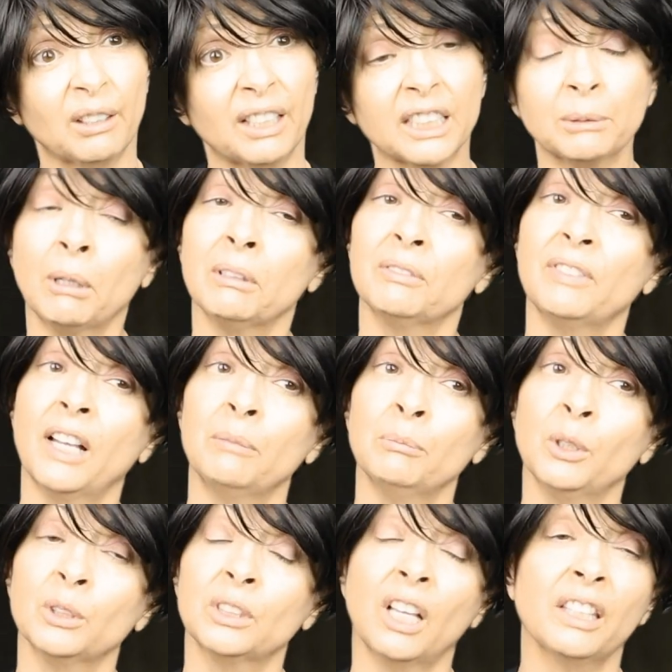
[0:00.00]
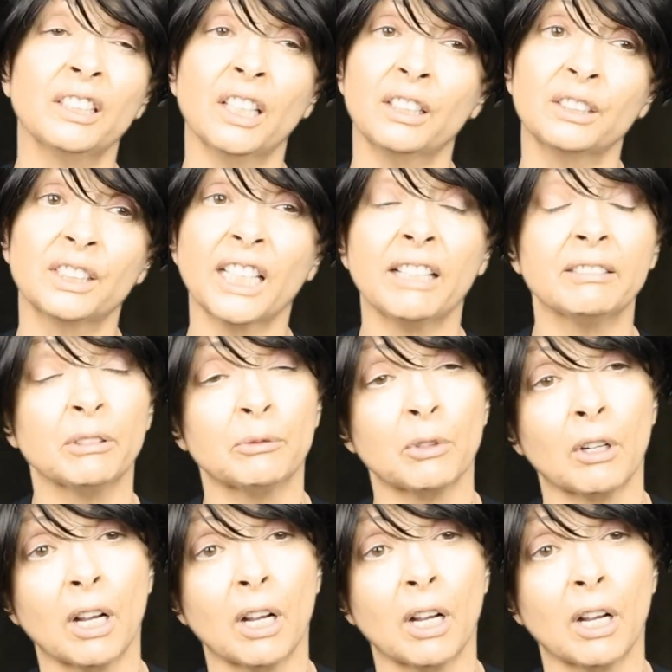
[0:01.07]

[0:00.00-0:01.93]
That's where we found most all the other saves we've